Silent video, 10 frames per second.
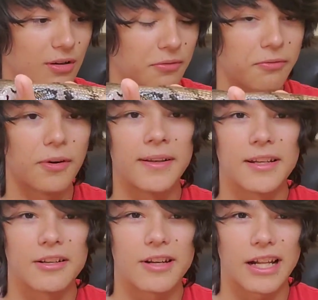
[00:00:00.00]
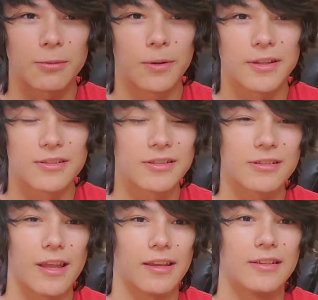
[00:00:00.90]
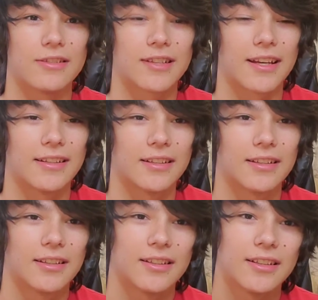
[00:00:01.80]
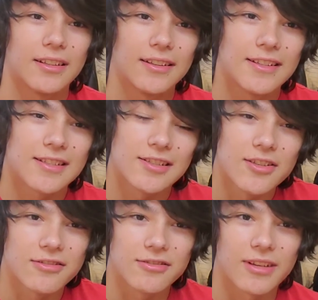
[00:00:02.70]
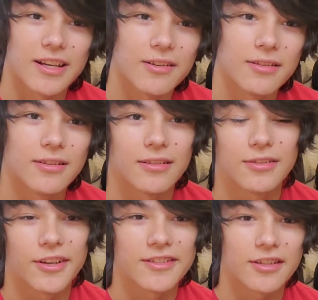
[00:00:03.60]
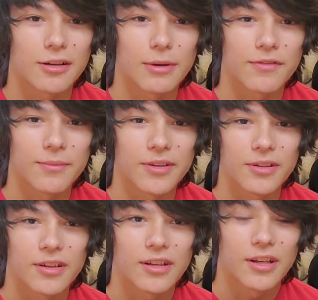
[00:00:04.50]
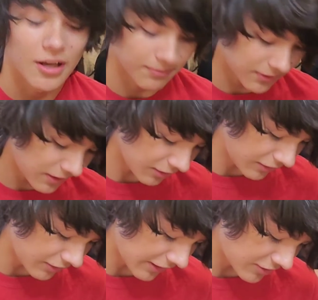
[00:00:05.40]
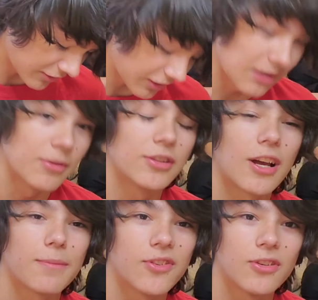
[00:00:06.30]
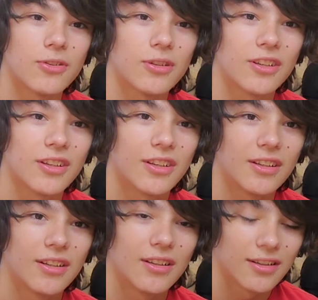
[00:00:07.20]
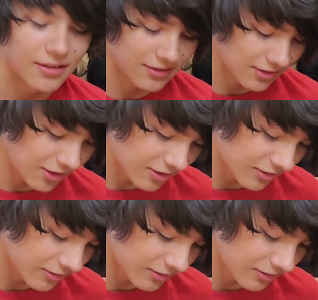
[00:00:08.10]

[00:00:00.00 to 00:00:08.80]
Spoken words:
fun to interact with because snake, he just kind of slithers around and tries to get away from you. But he'll actually climb on top of you, you know,